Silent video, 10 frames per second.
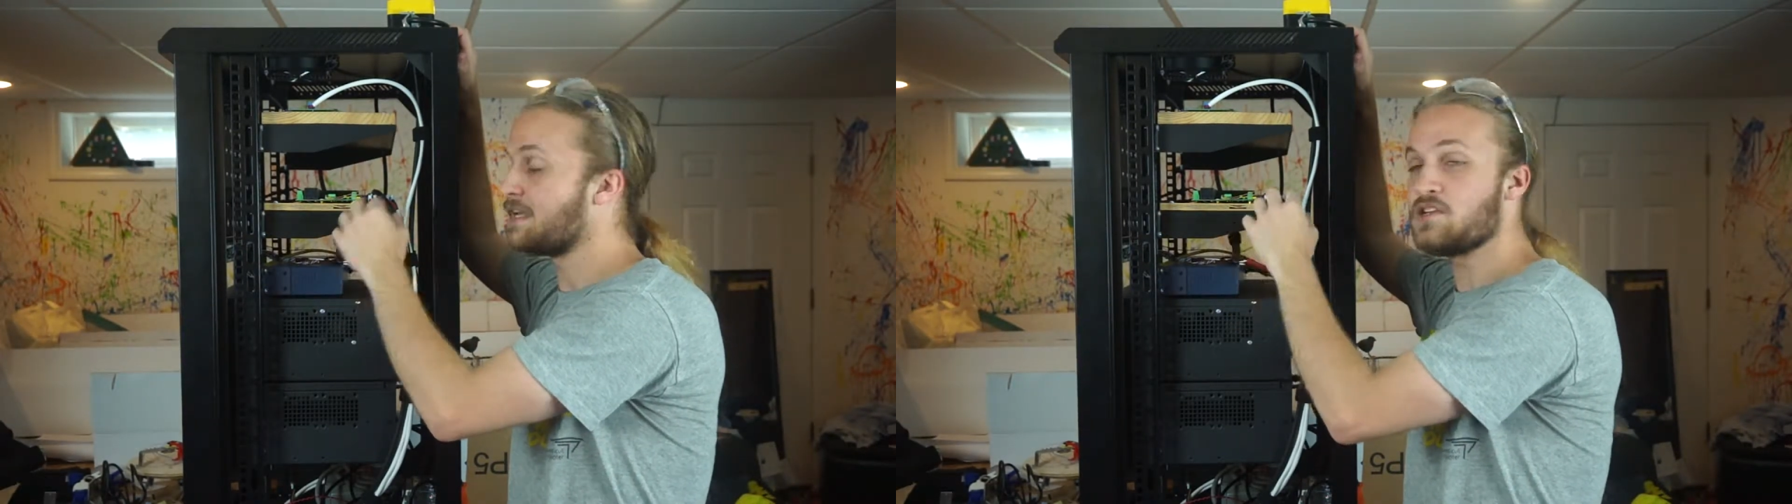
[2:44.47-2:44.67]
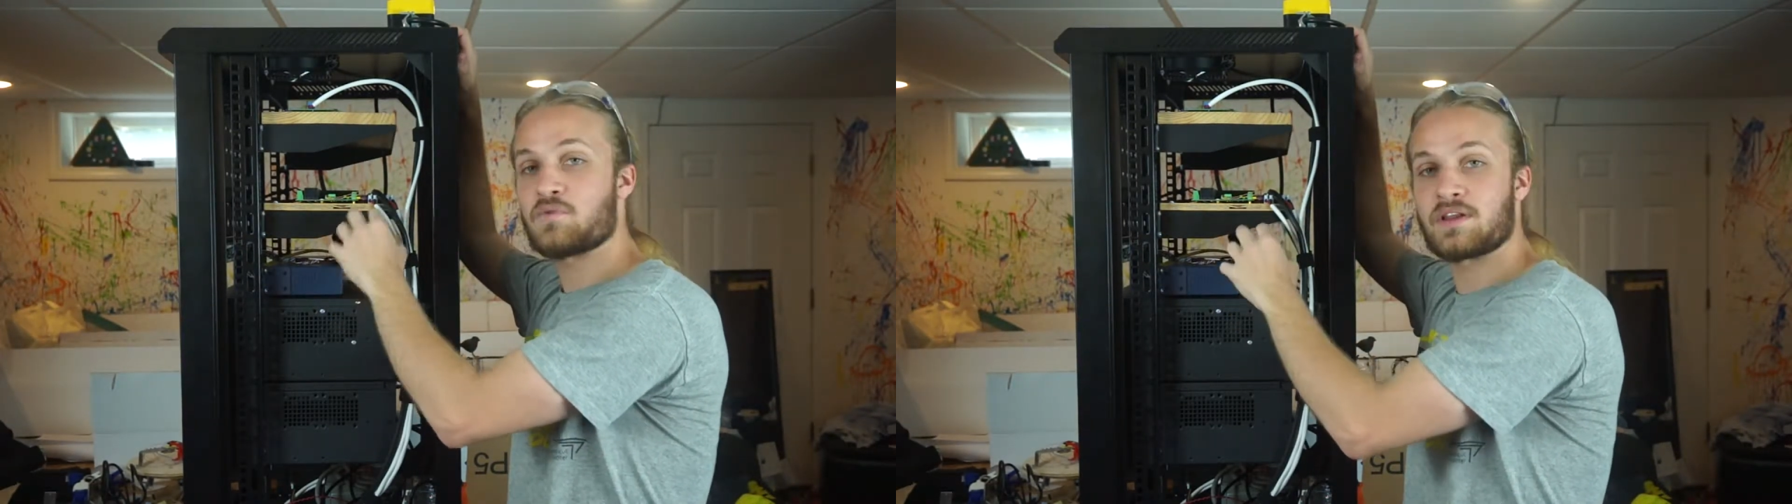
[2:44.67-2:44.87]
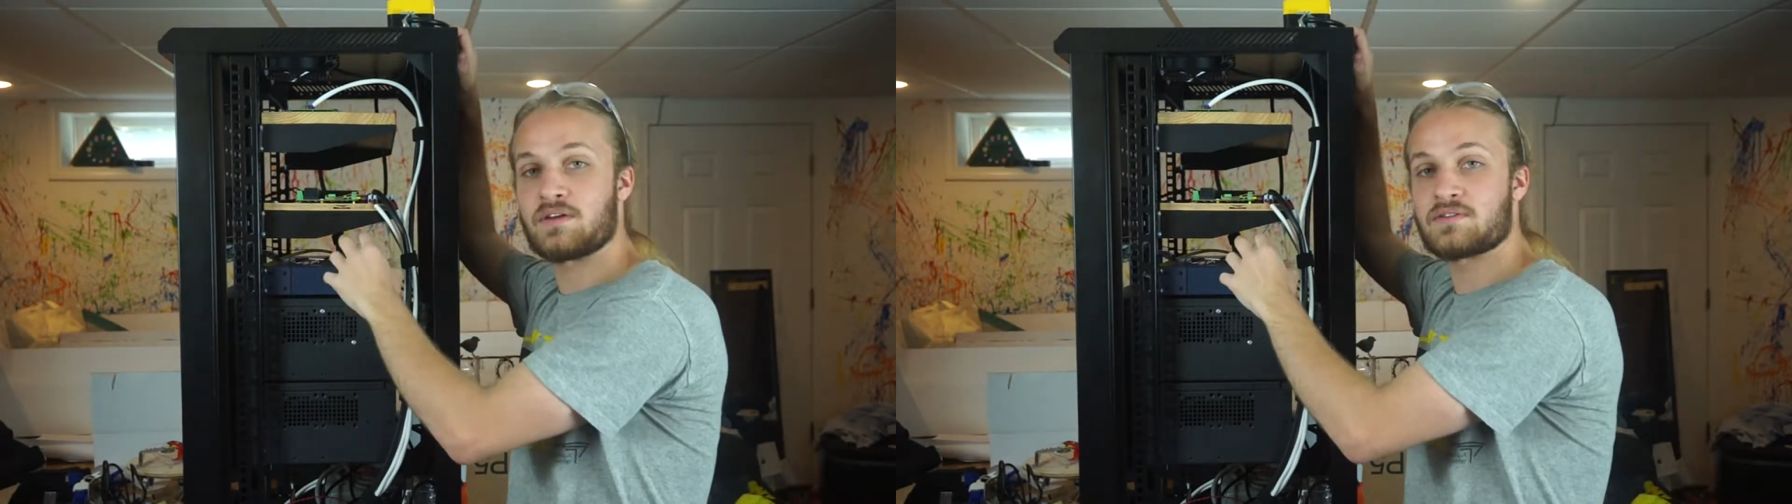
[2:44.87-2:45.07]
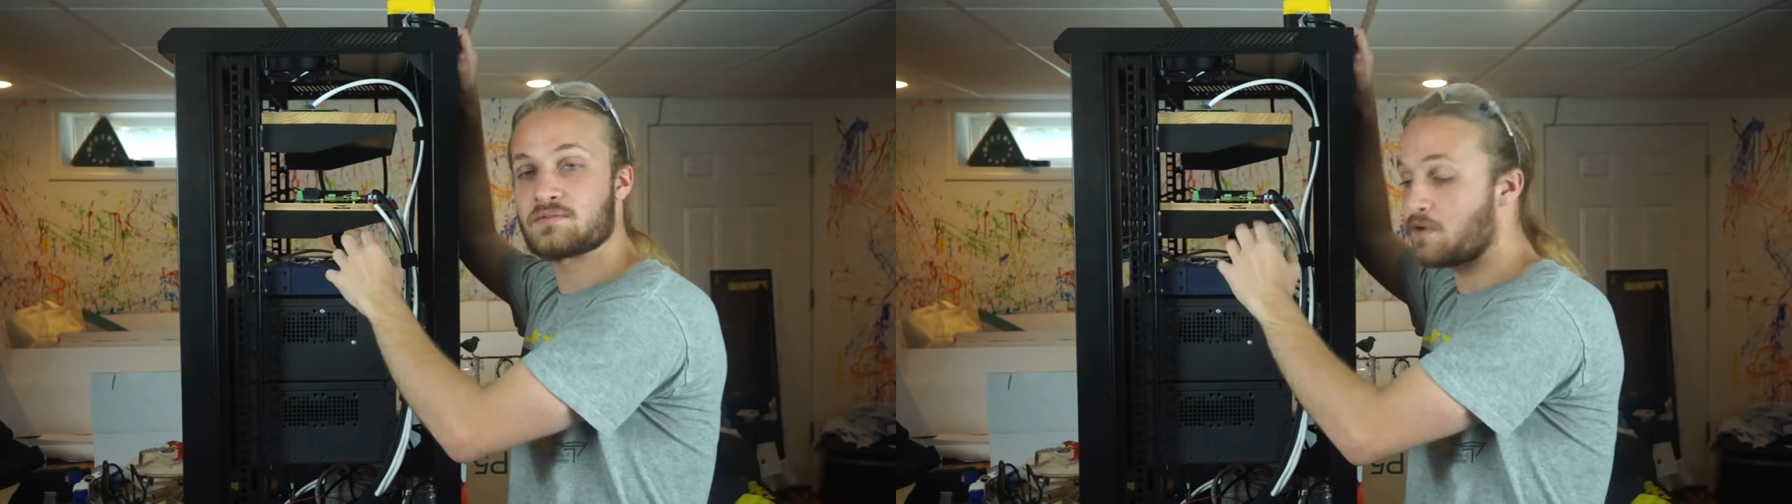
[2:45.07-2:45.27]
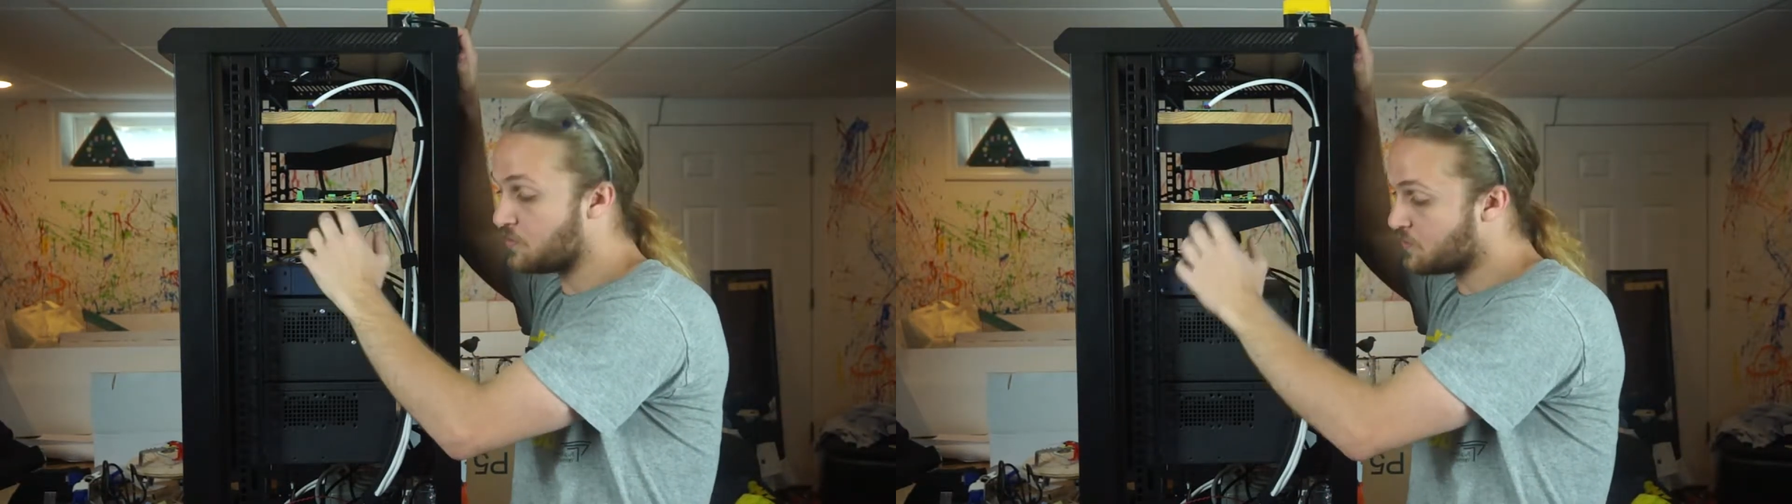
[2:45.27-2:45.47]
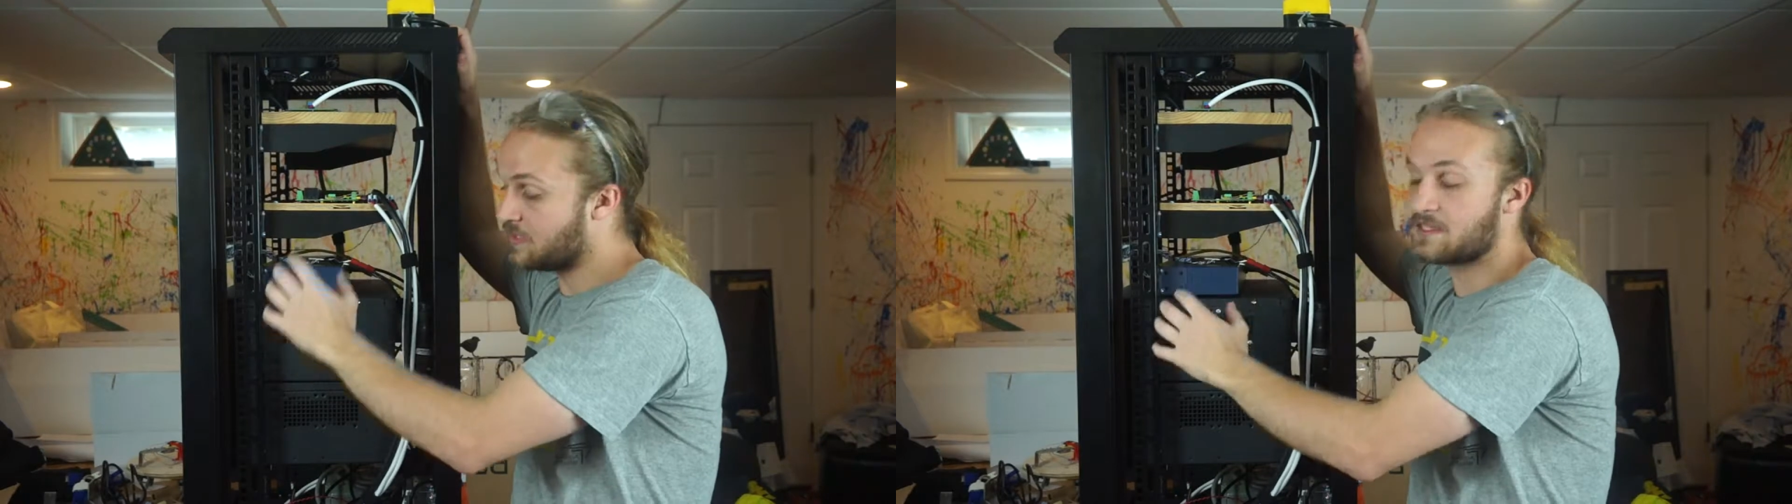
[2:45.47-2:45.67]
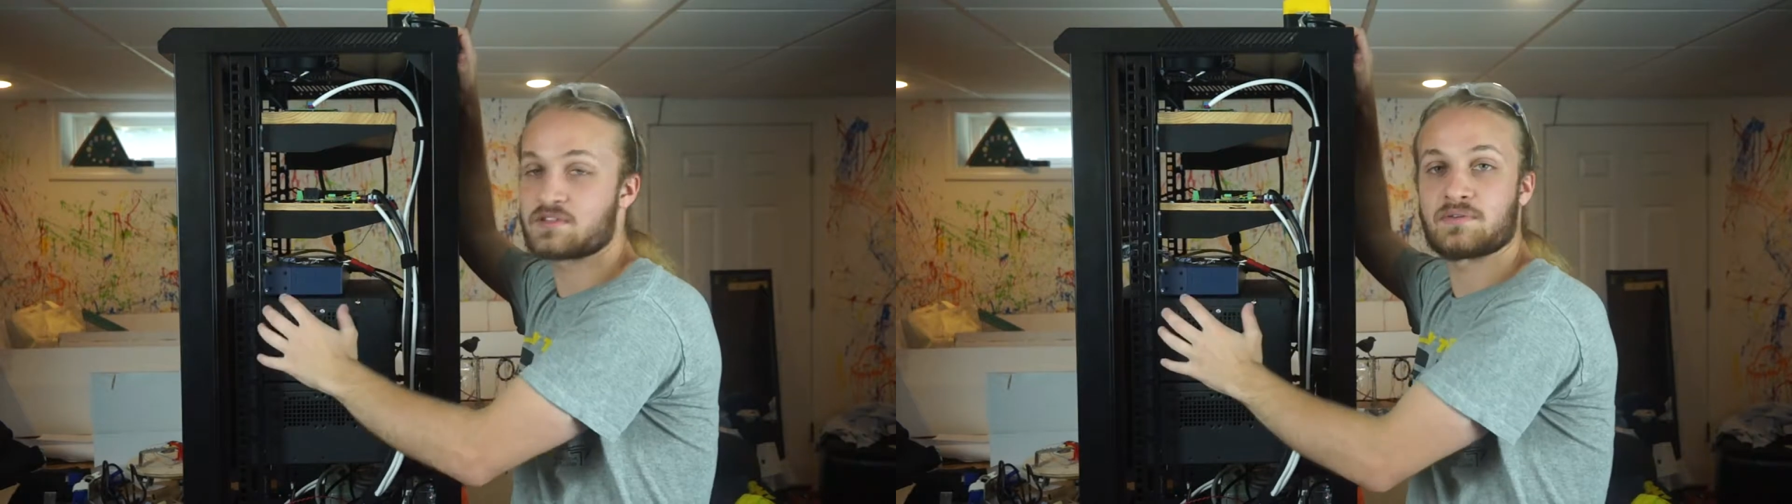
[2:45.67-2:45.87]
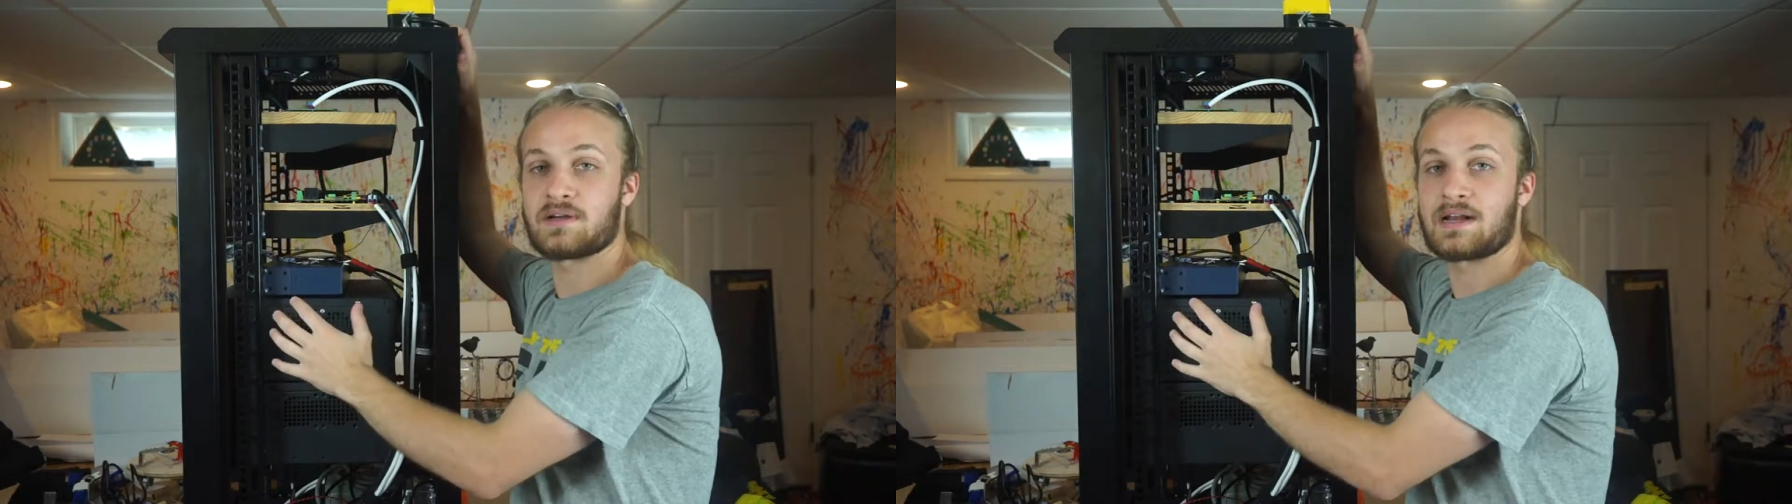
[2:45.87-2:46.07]
Each one of those also connects
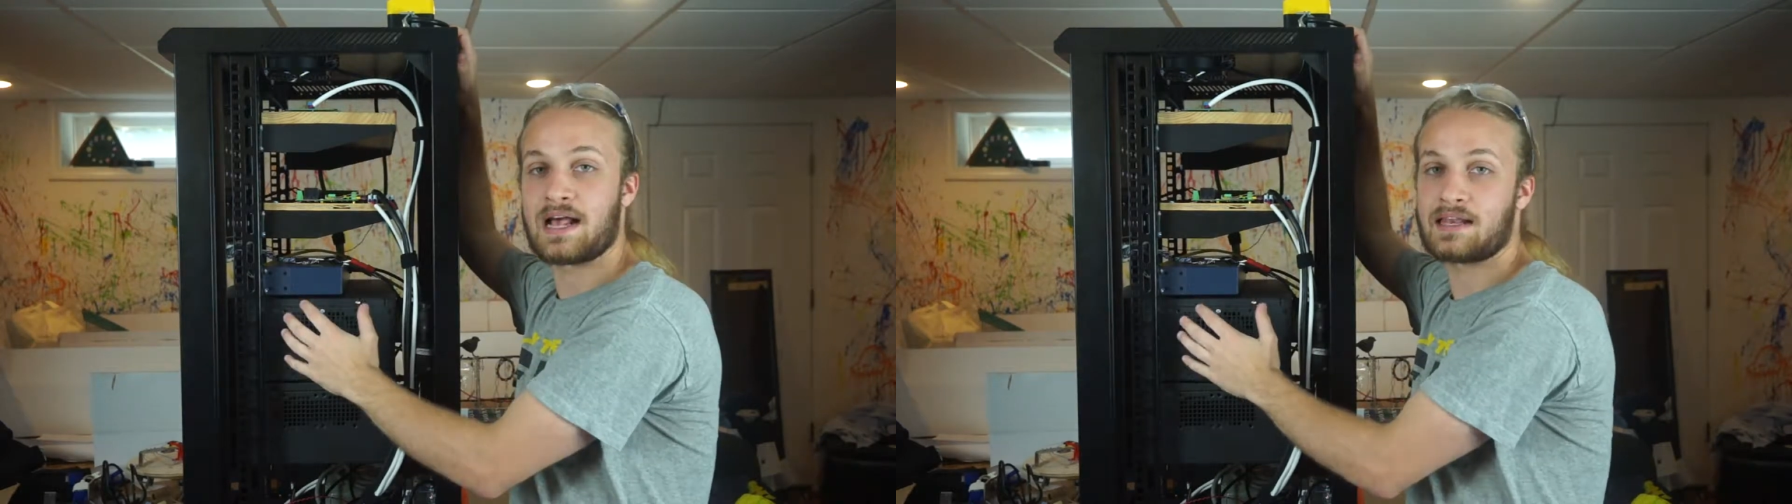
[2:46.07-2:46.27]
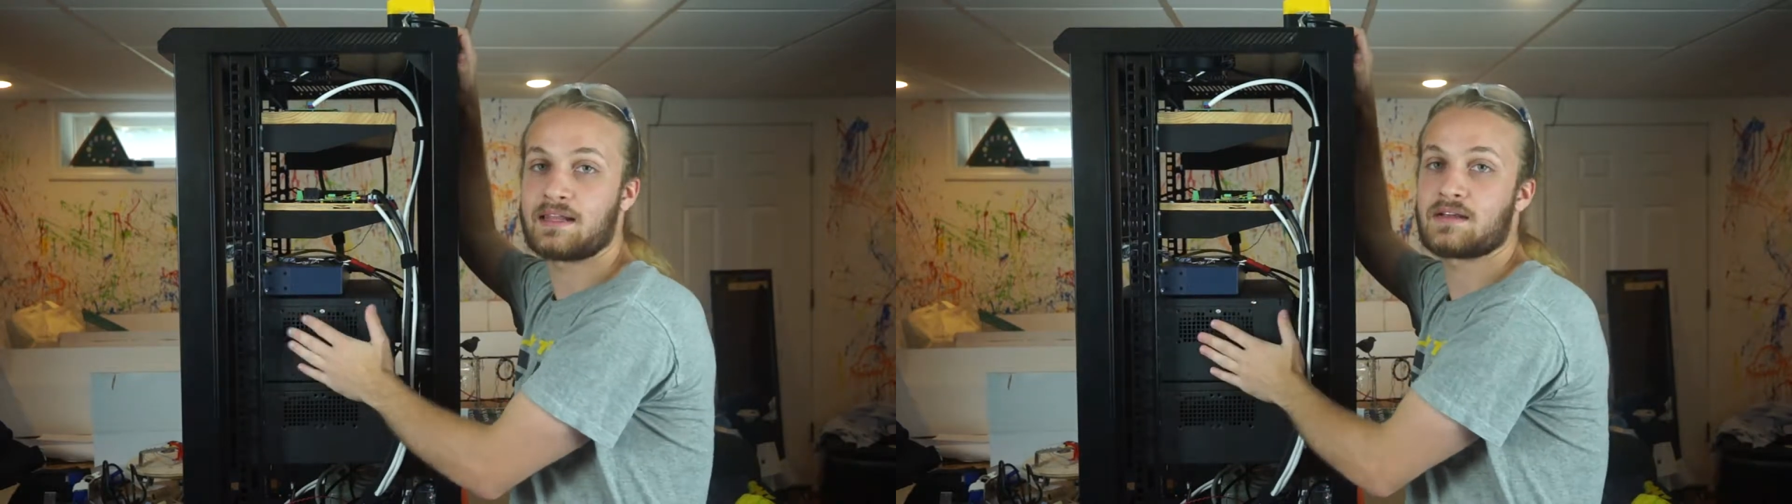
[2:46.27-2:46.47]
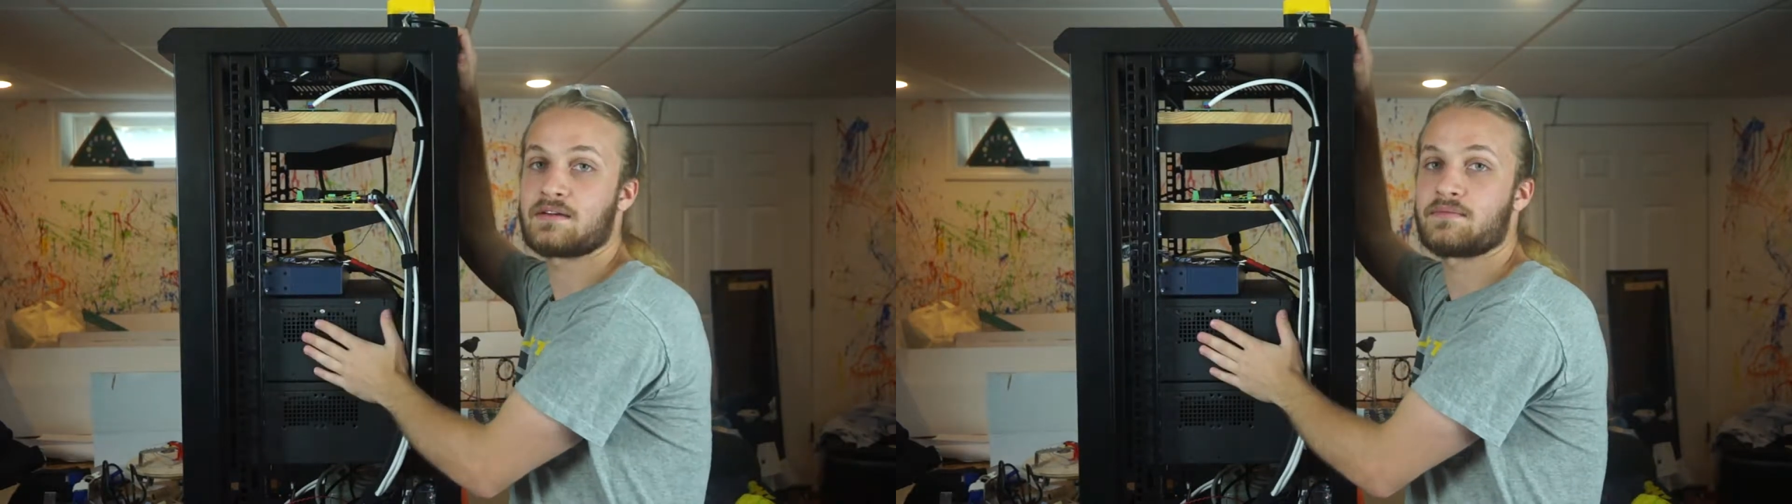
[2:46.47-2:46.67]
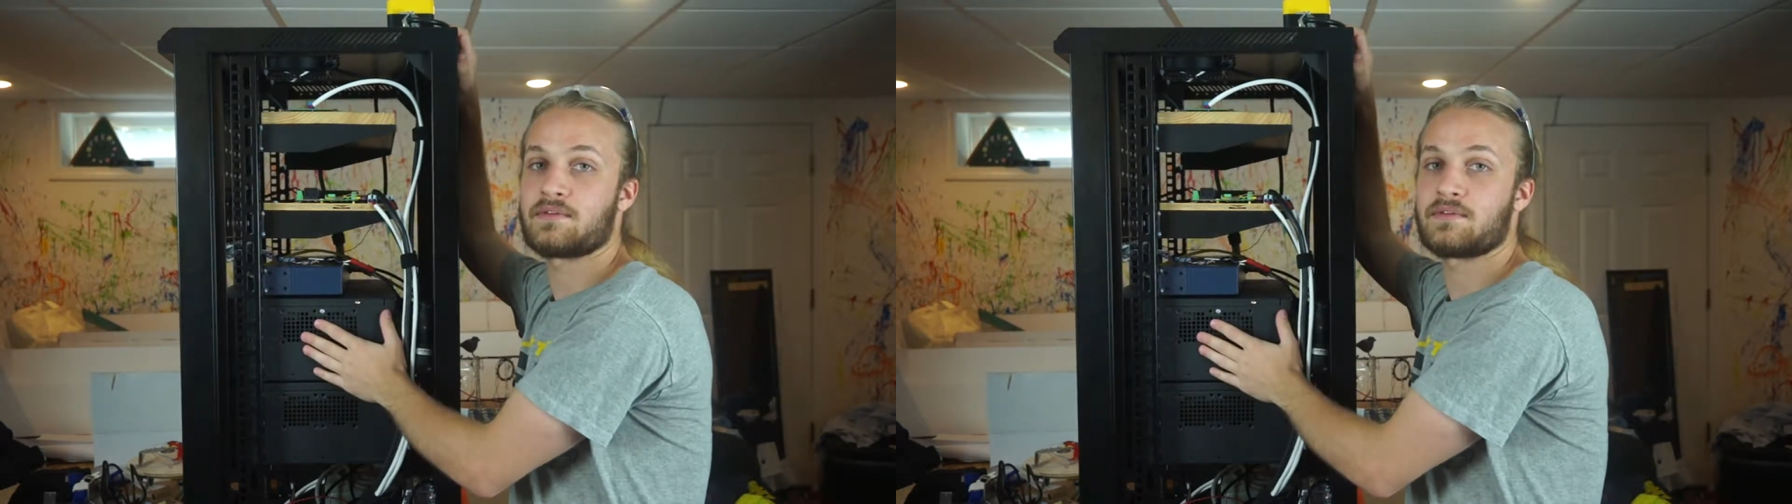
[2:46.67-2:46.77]
to an AddLink